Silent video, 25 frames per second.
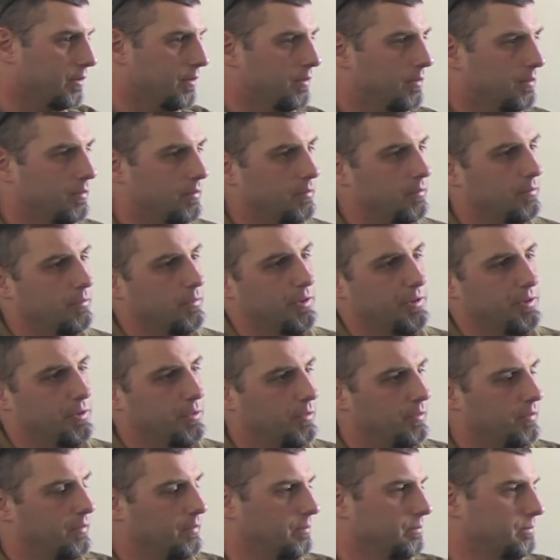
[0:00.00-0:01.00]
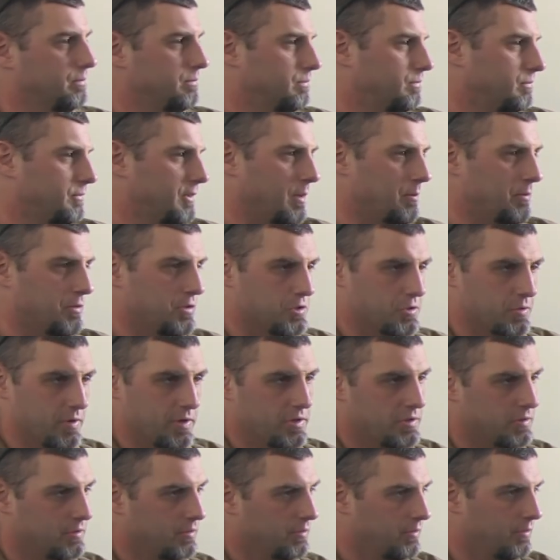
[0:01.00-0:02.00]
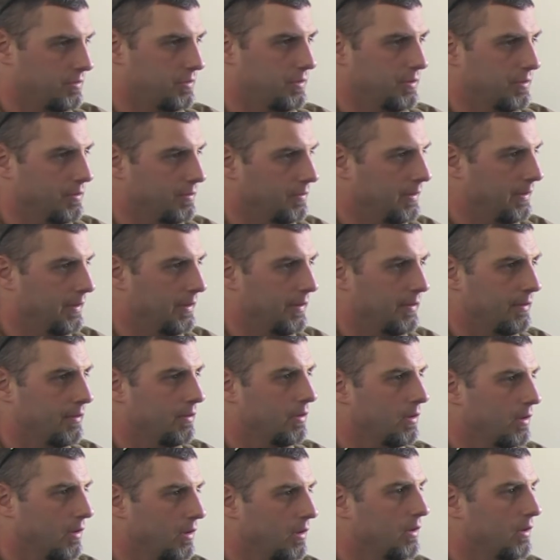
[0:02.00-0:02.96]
and we're doing demonstrations here and there,